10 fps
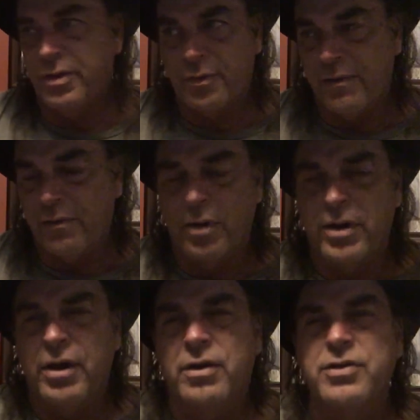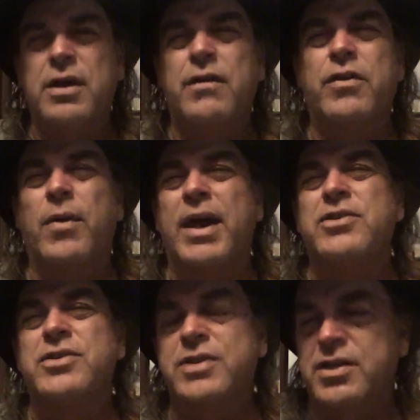3-4 years of the
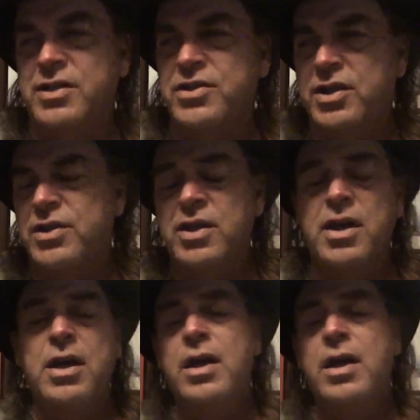ranch's existence.